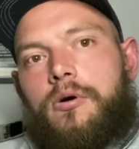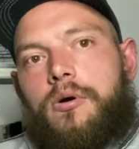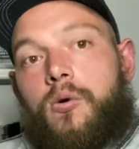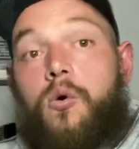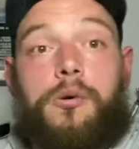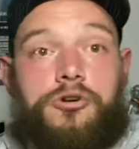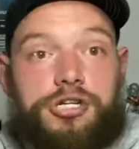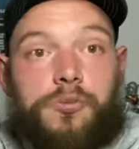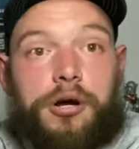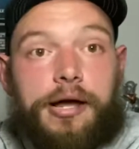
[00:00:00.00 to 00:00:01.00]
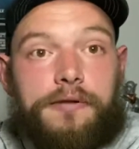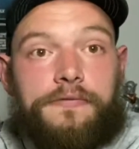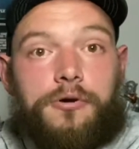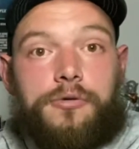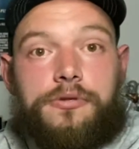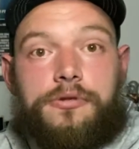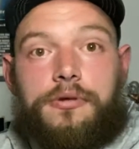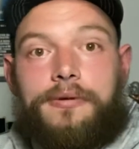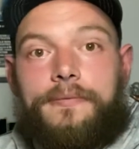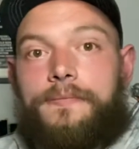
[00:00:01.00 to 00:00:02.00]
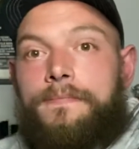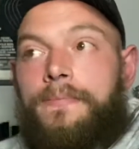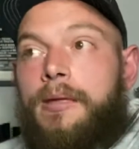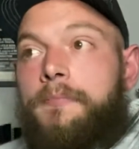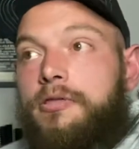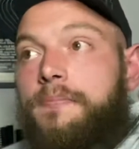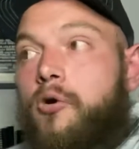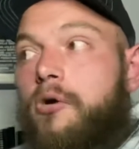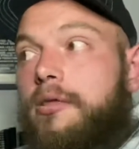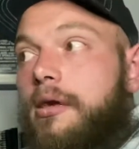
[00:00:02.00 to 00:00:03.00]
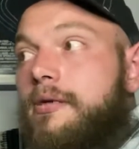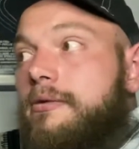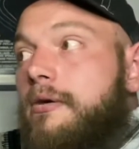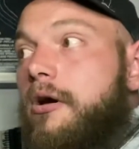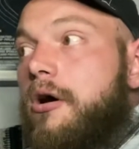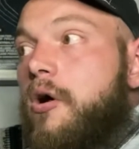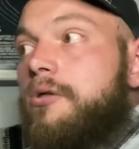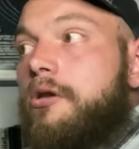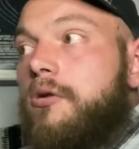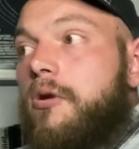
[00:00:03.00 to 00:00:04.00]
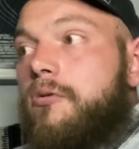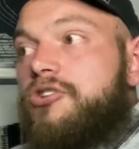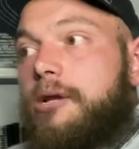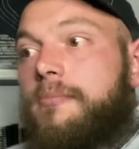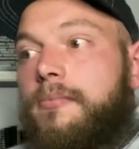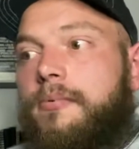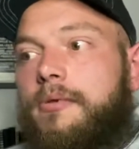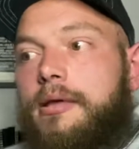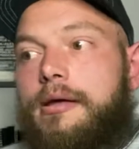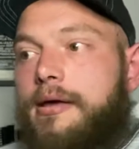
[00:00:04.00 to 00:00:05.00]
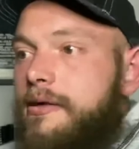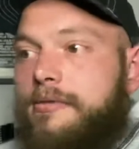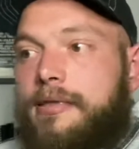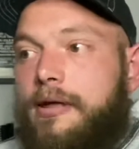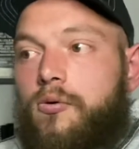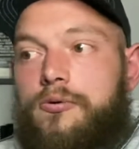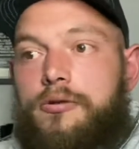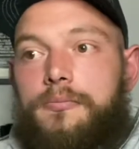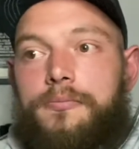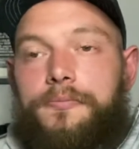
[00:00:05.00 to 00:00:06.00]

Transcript: or I would just wear headphones. But the point is, owning your own gym isn't that awesome.